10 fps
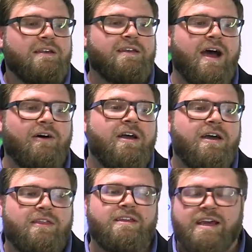Now,
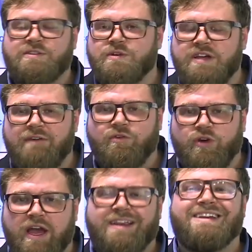the next one to have a
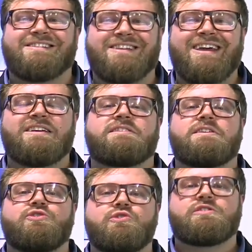look at here today is
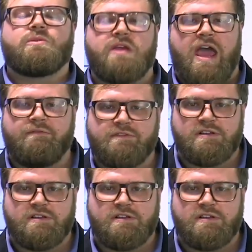the news that we have